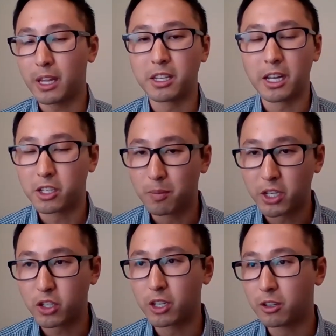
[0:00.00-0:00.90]
As you
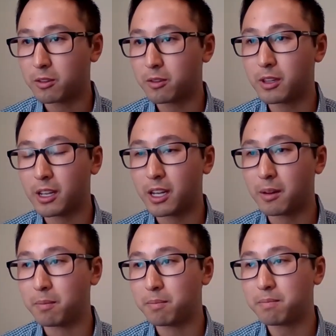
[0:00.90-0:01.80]
mentioned,
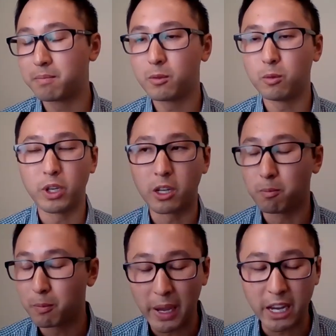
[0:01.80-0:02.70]
we
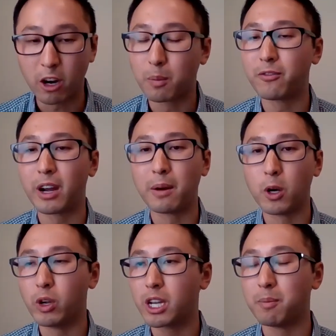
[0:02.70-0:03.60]
can make carbon
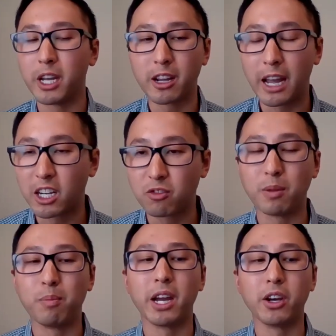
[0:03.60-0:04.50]
fiber, we can make
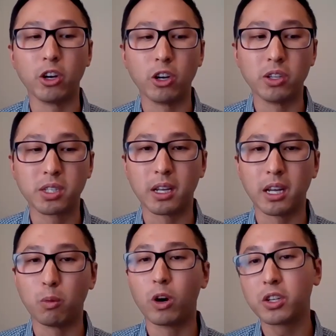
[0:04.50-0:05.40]
asphalt binders.
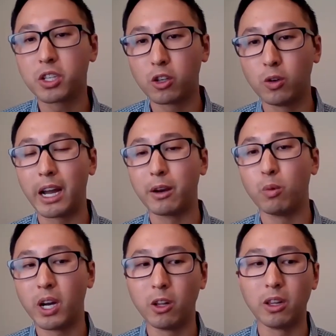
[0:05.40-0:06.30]
We're also at
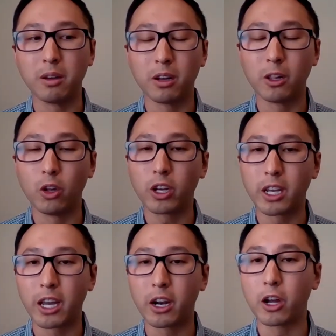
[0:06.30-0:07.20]
well
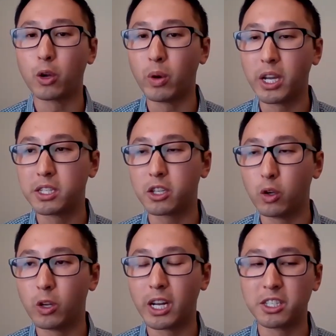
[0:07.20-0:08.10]
looking at other ways
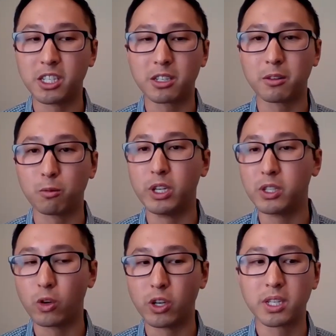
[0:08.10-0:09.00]
to utilize this
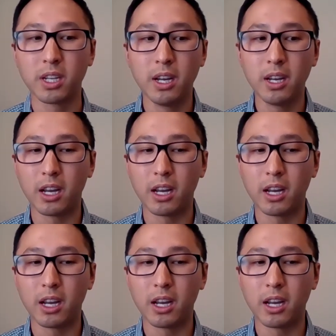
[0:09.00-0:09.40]
resource,